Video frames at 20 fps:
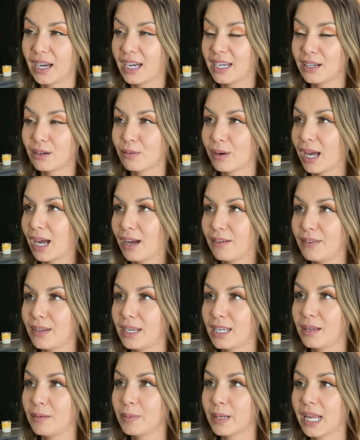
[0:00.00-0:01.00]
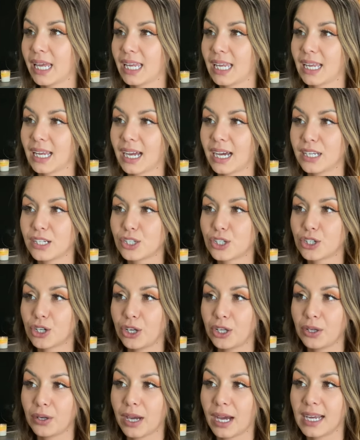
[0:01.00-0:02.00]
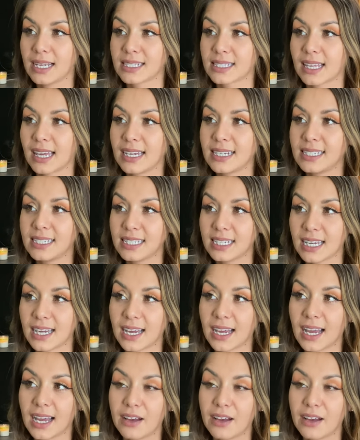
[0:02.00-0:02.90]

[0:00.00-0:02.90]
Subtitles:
I don't have any, but I can kind of show you guys the idea